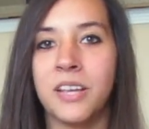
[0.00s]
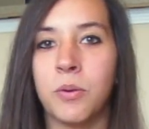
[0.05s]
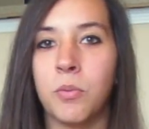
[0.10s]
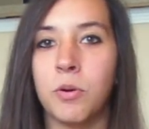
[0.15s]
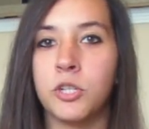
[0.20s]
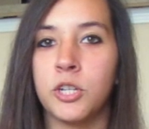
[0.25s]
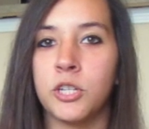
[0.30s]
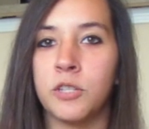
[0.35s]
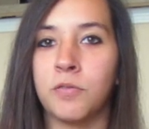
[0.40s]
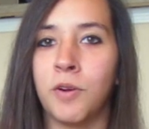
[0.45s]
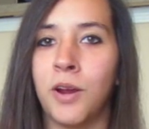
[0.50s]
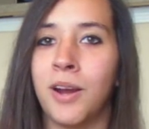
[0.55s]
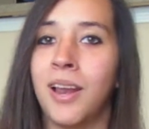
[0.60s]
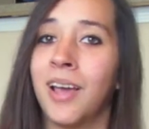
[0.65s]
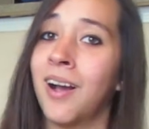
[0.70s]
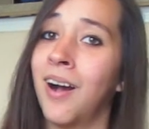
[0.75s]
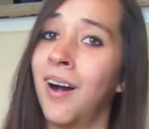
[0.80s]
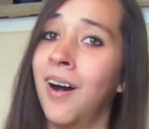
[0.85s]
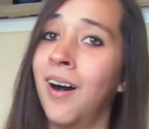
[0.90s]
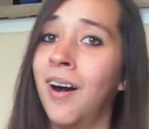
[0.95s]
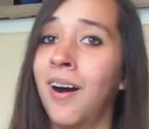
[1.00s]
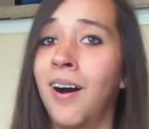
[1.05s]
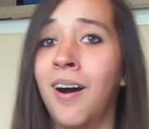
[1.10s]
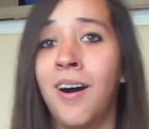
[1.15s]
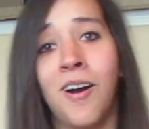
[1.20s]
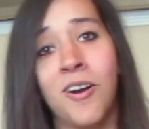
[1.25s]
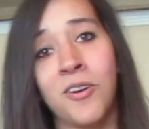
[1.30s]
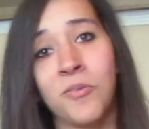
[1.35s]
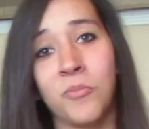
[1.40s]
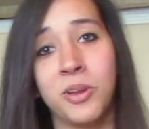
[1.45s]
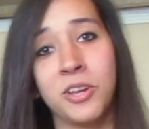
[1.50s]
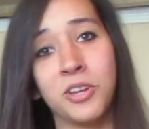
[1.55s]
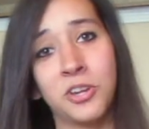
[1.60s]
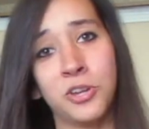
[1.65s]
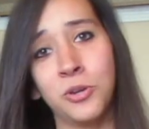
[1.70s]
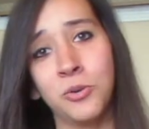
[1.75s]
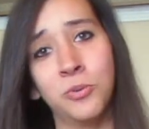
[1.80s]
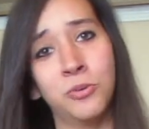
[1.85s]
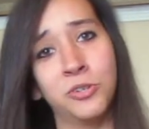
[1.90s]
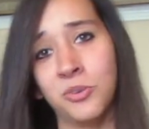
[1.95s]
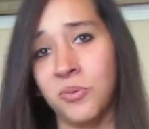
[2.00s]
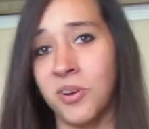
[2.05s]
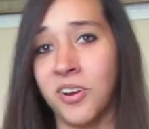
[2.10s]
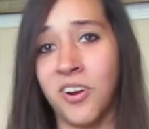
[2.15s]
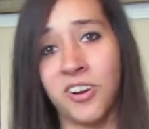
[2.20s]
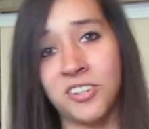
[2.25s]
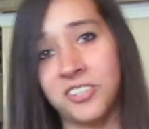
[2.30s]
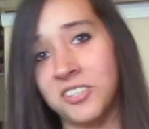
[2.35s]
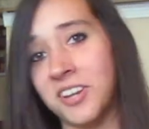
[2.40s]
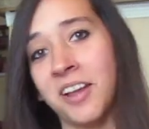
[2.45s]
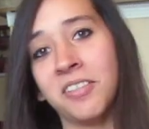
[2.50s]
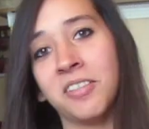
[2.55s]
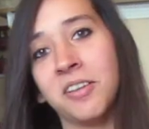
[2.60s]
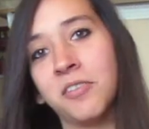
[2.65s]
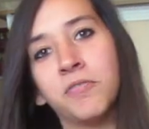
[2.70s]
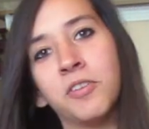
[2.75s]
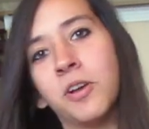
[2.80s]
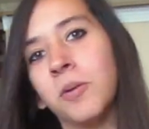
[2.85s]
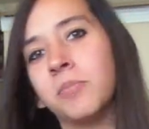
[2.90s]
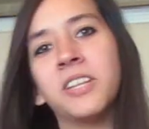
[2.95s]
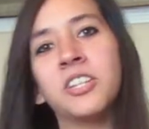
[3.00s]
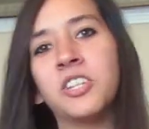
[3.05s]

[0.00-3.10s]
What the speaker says: They were just very like, haha, aren't we cute doing our silent films?